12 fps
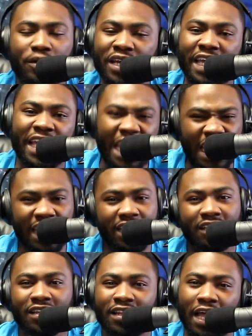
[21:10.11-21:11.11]
bringing
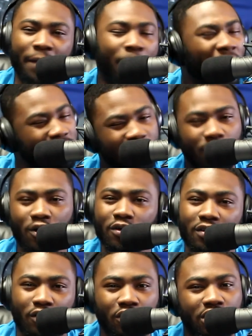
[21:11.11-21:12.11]
heat like Pop
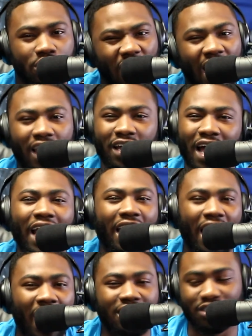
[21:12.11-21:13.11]
Smoke on the track.
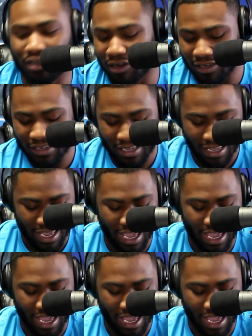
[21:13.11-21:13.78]
I got y'all.